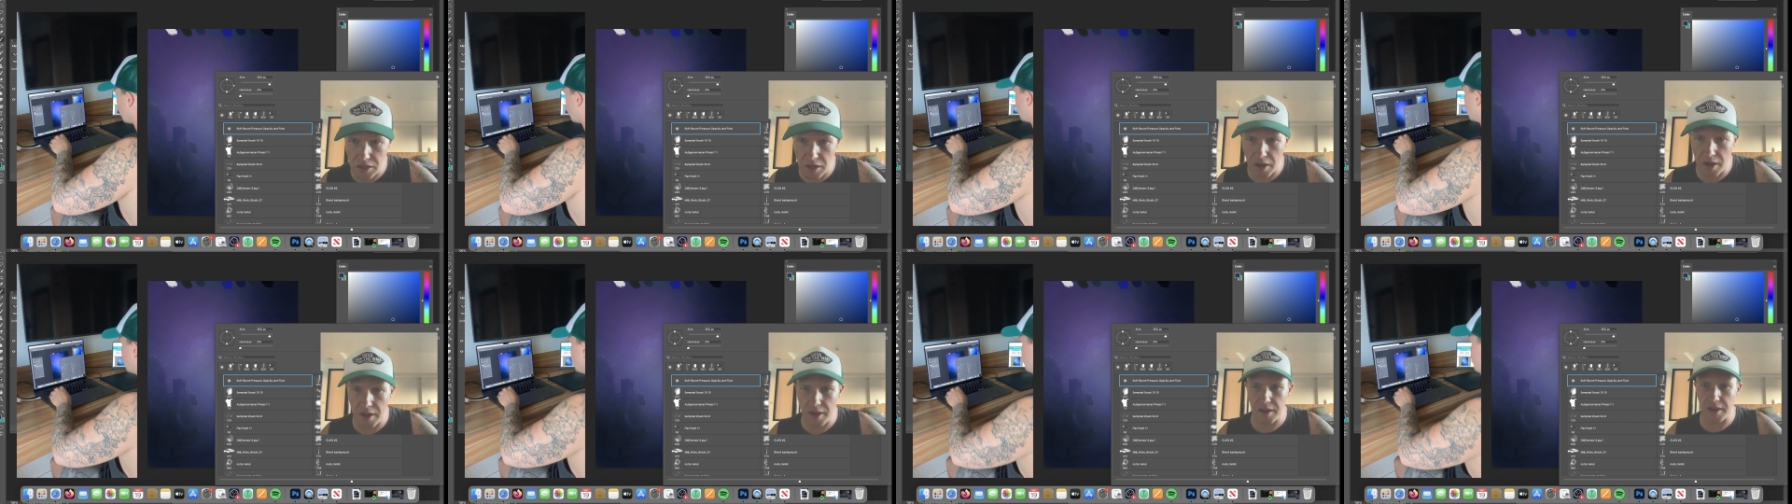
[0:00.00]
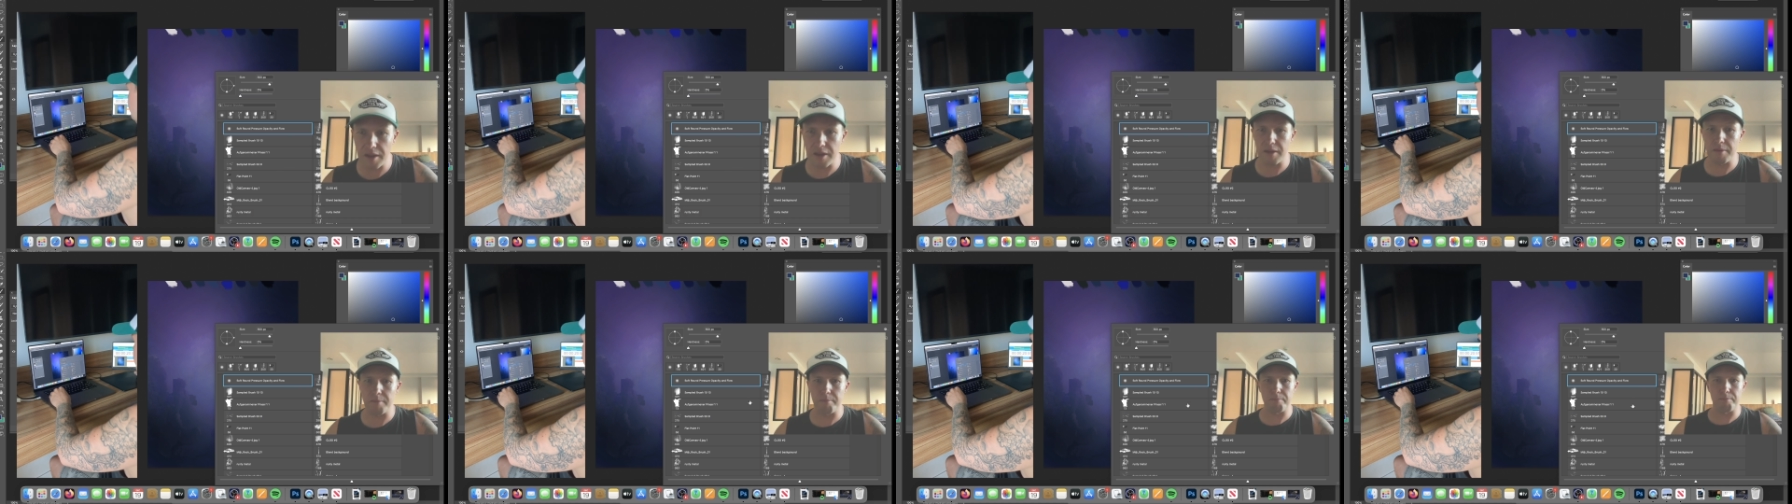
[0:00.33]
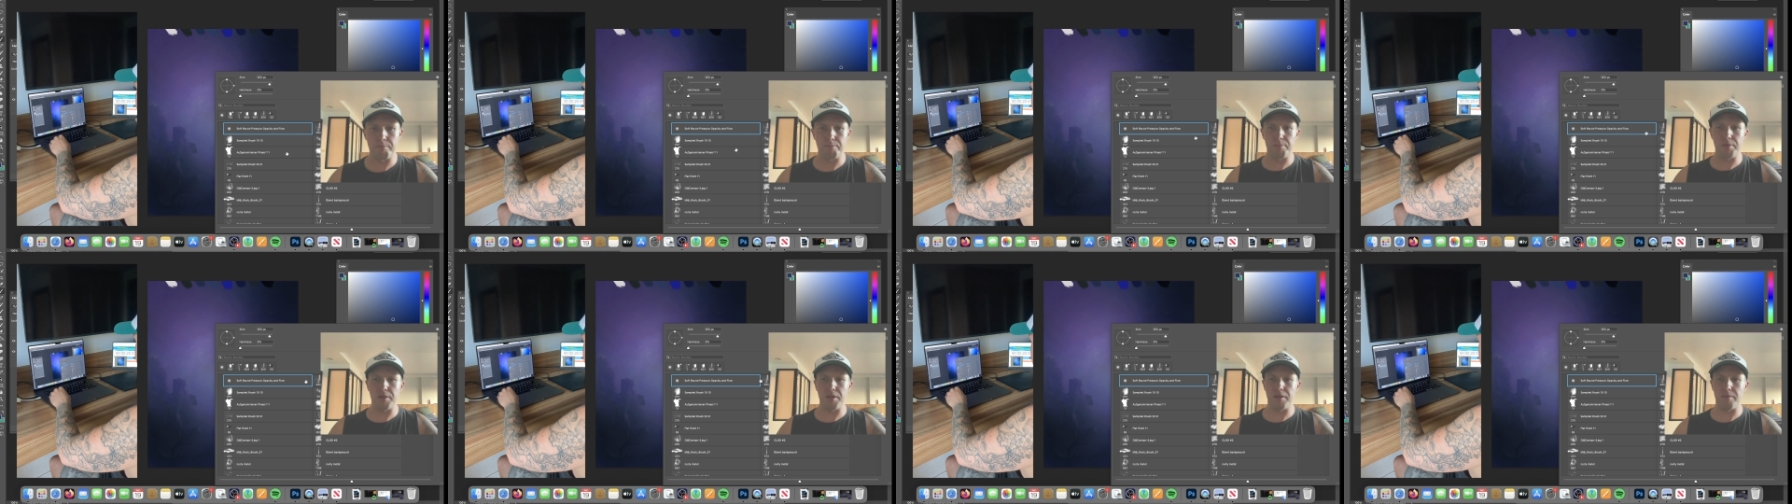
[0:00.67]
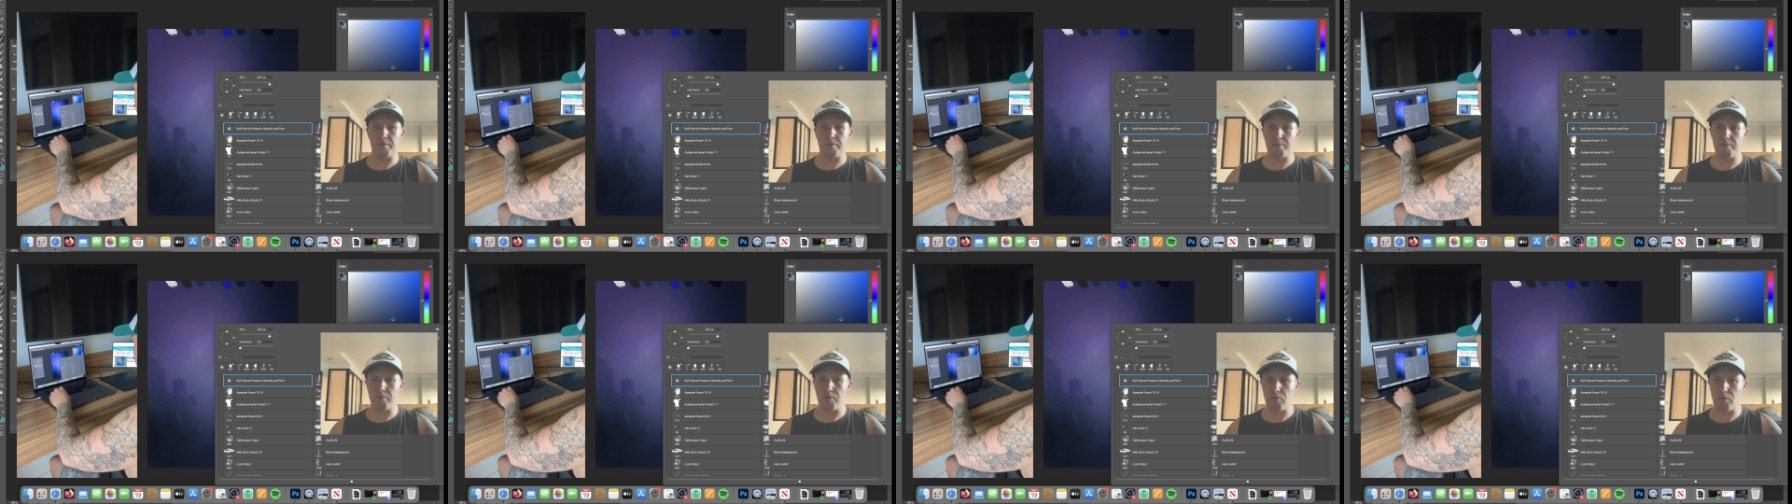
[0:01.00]
a bit
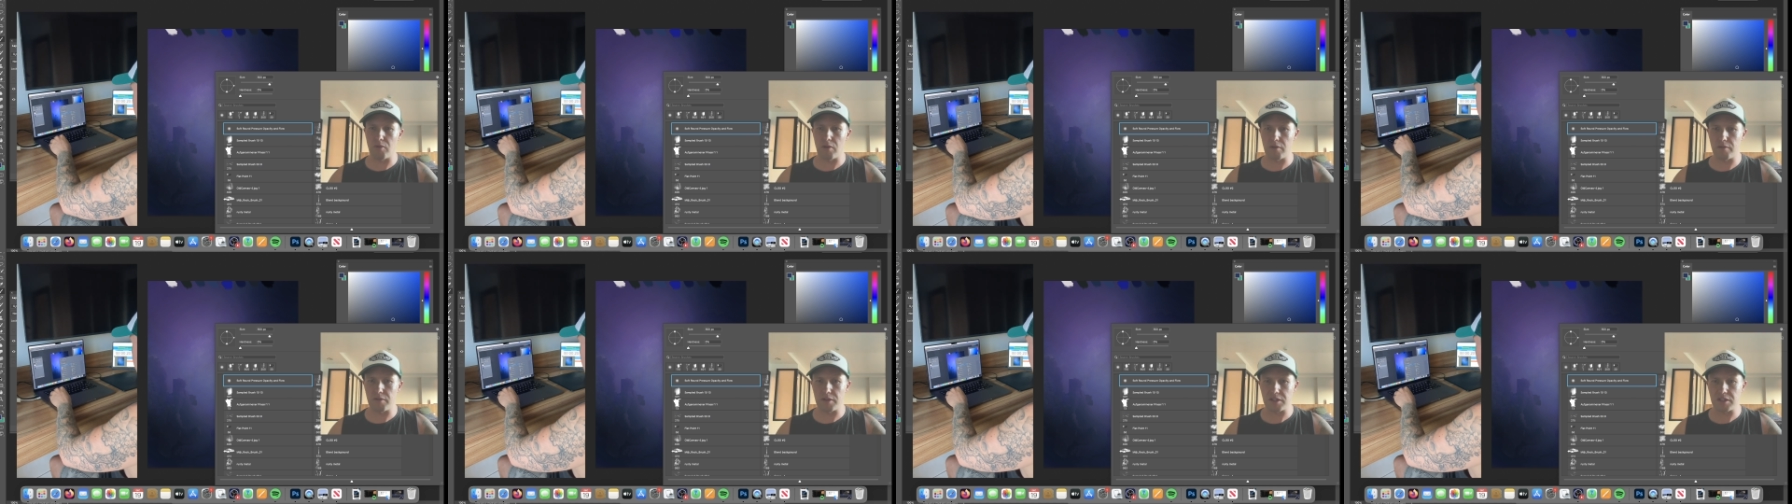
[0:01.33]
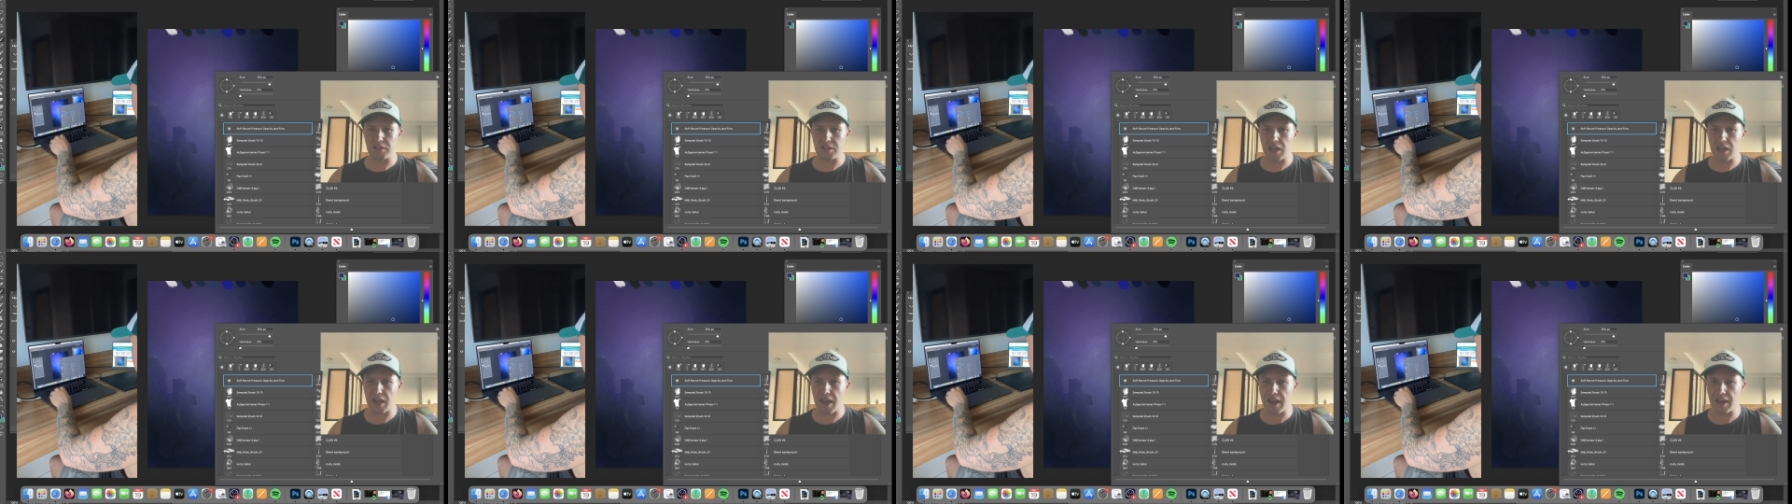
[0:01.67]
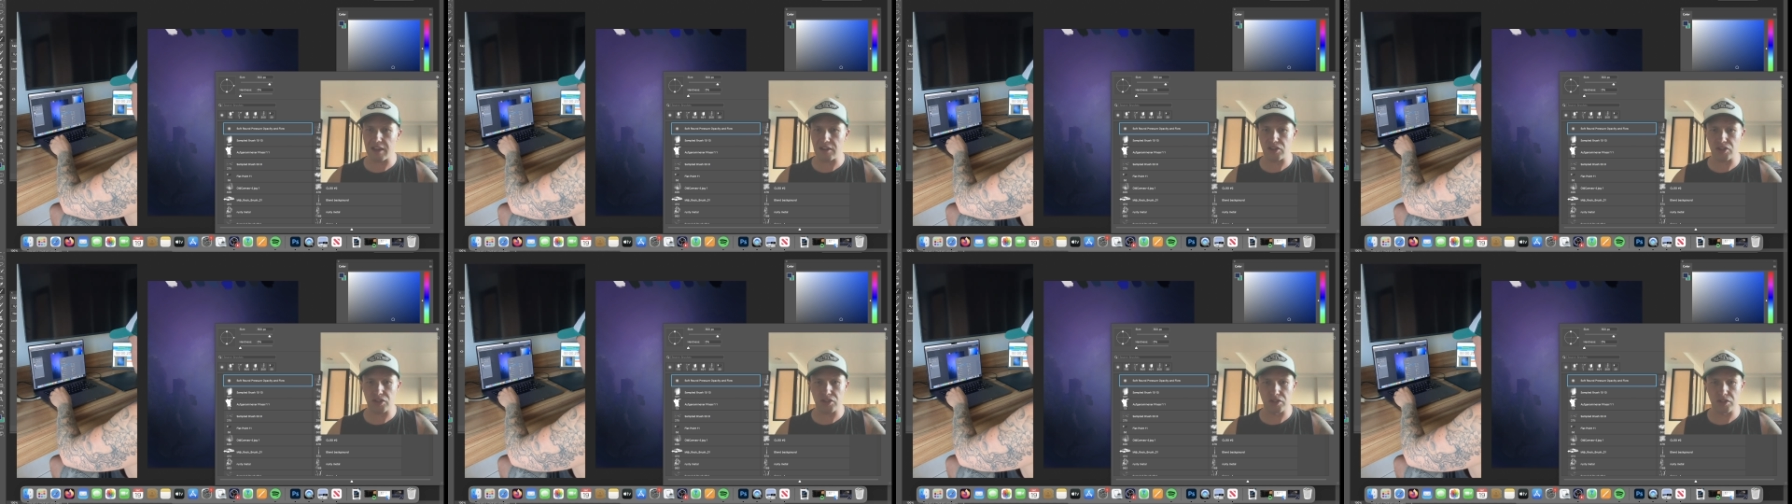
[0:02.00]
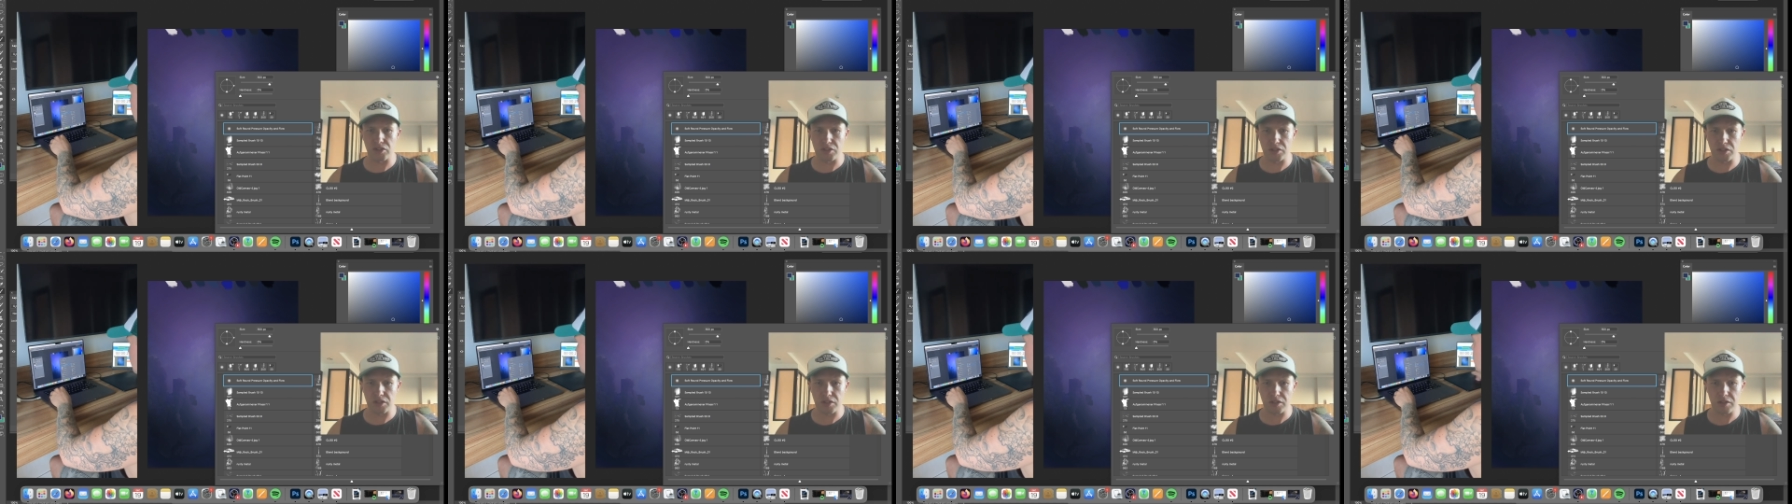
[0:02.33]
more of a
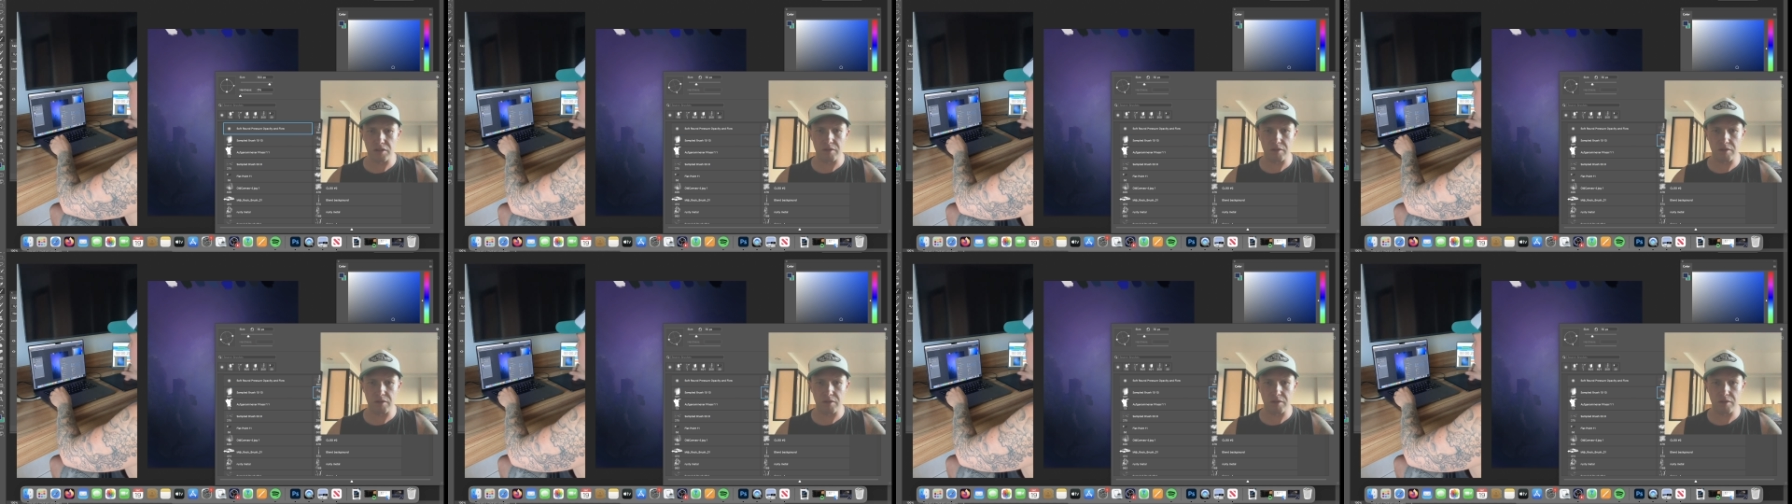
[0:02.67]
textured